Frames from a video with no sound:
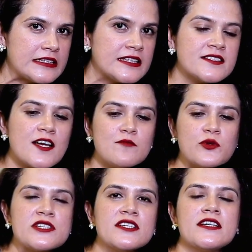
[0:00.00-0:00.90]
These are
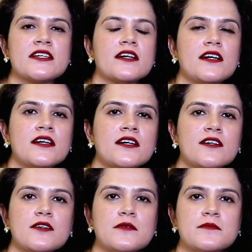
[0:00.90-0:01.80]
boutique,
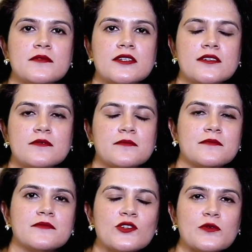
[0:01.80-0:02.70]

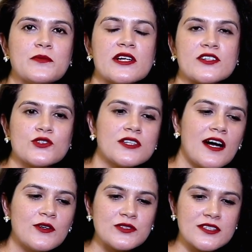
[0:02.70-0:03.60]
you know, production
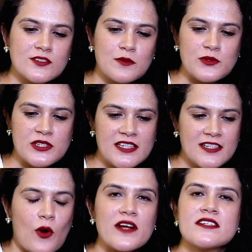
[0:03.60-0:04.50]
houses or
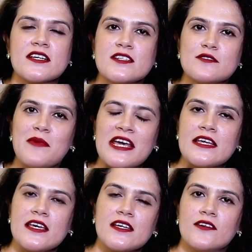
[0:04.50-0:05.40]
boutique content
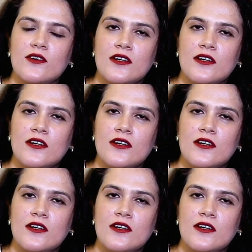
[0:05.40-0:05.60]
making